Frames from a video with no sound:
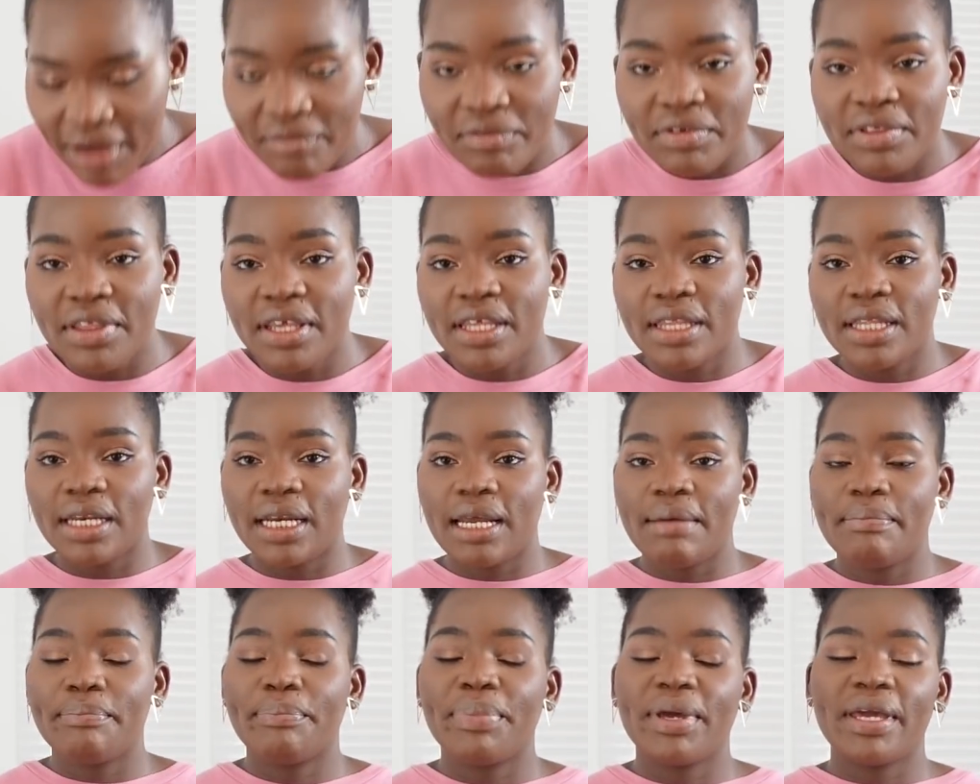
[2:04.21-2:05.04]
Everything that
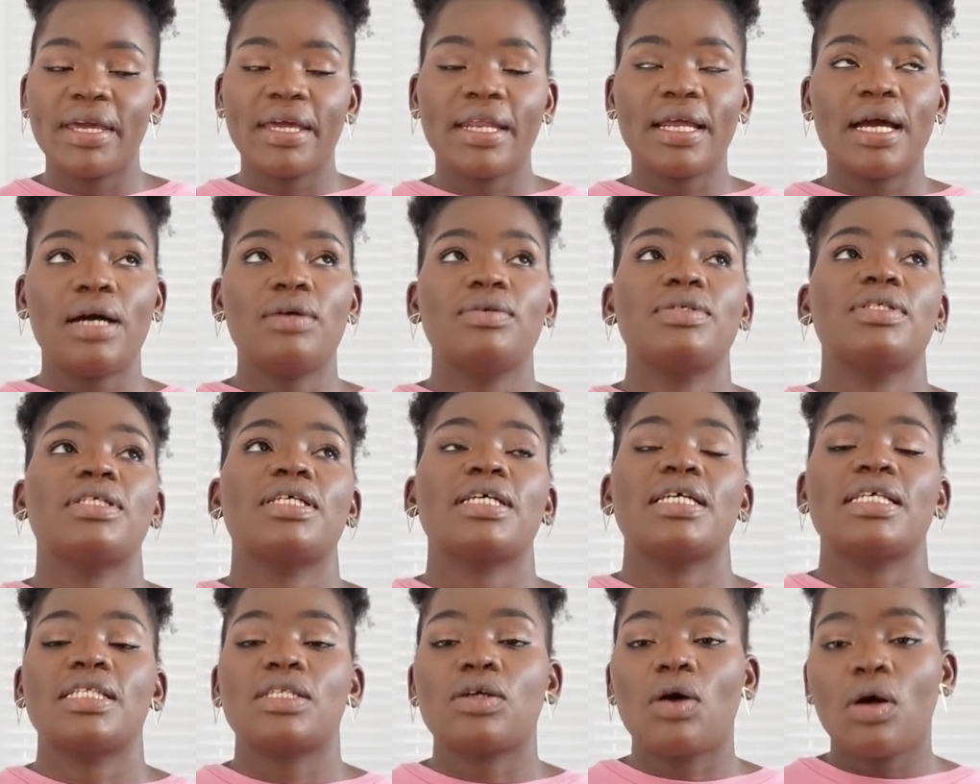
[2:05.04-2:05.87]
I'm picking out
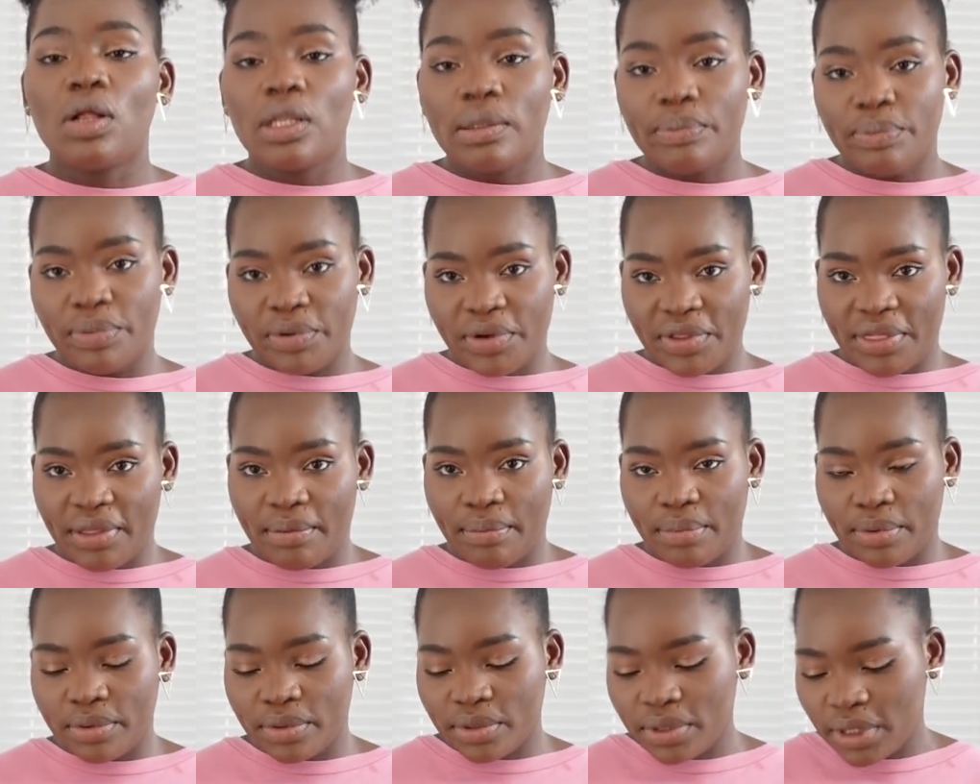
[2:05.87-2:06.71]
is all
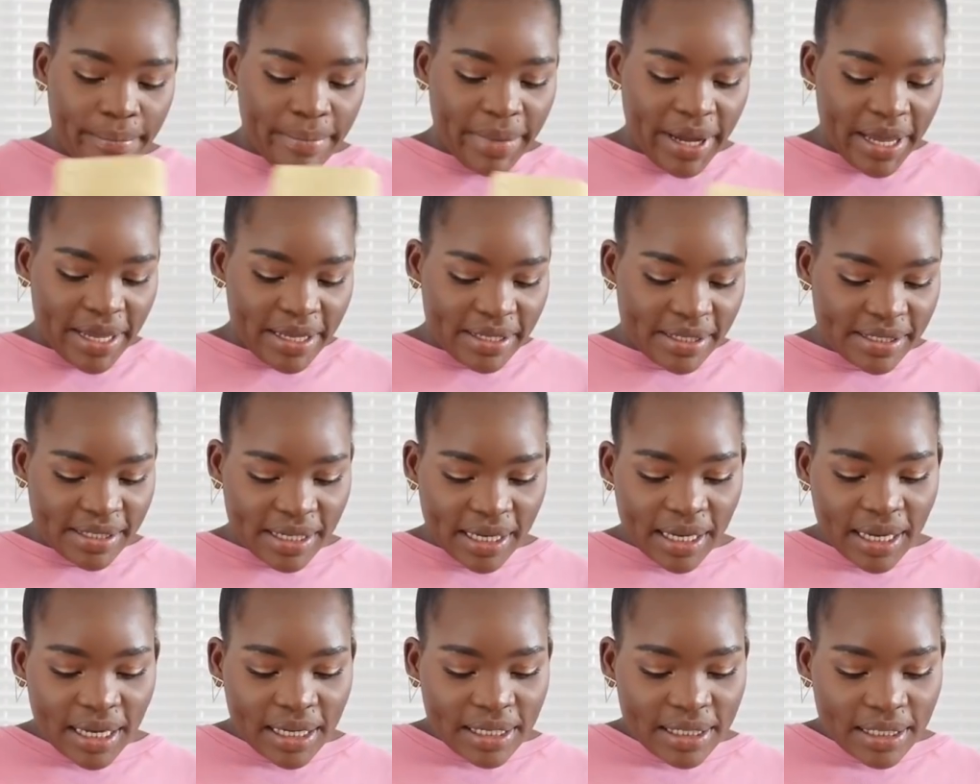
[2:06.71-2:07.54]
breathable. My
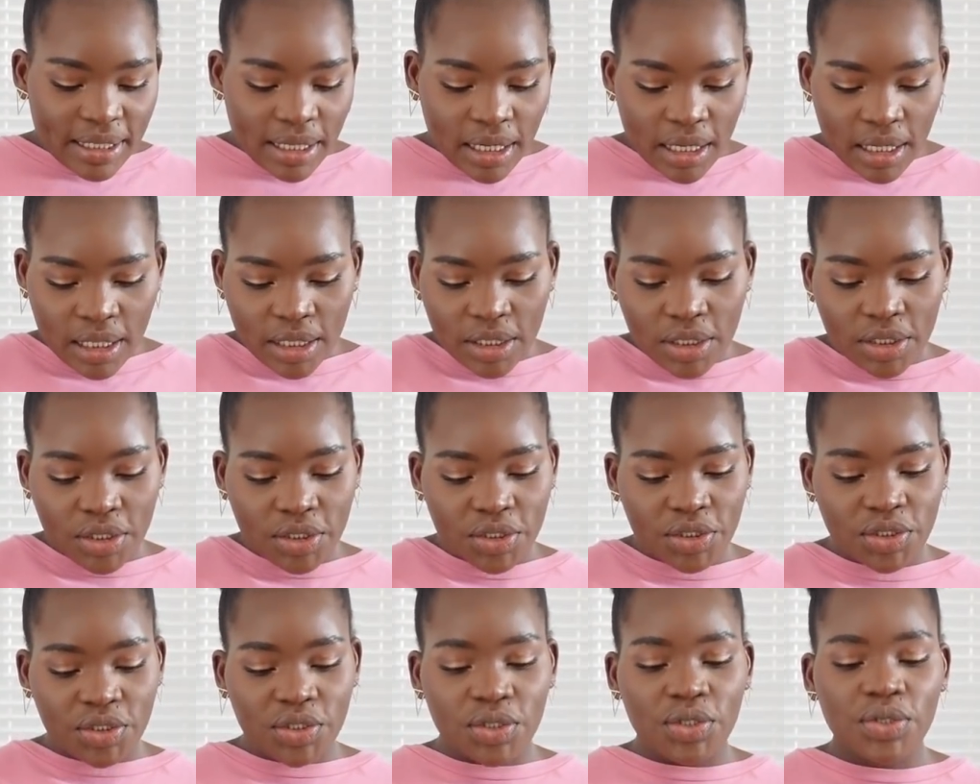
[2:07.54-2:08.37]
second
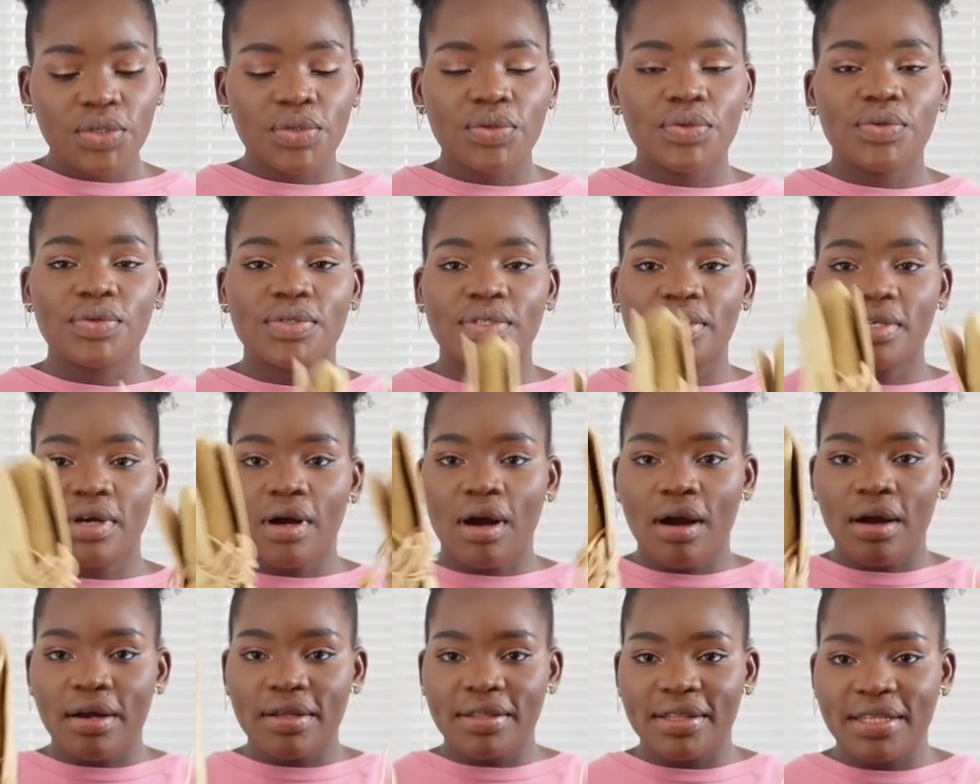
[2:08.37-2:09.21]
shoes
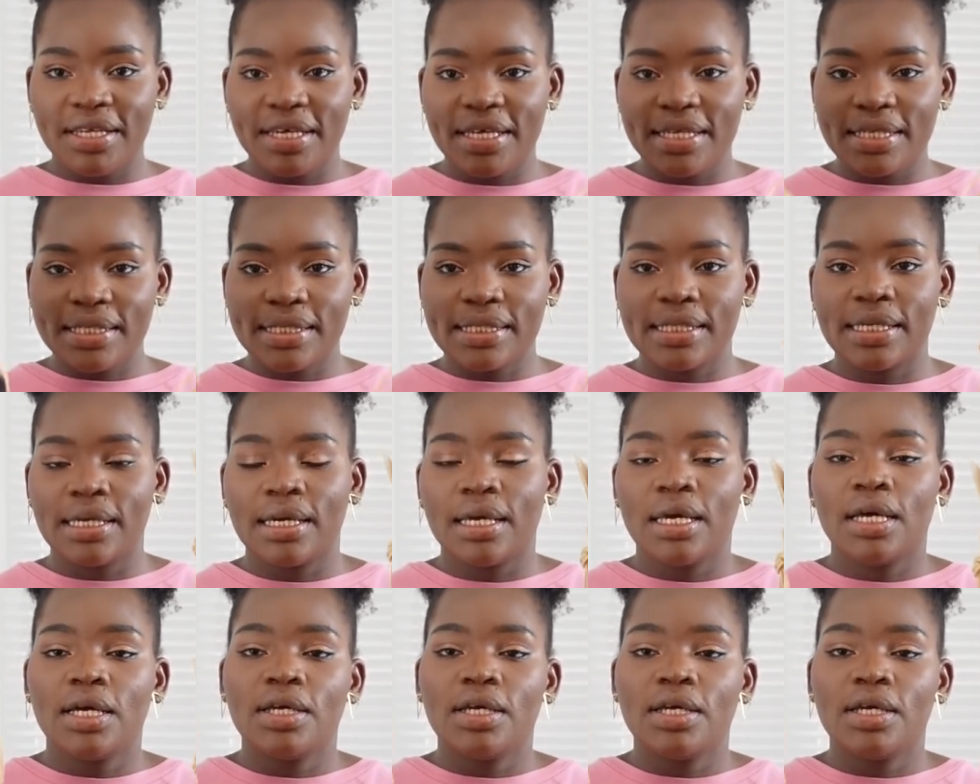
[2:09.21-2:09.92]
are this.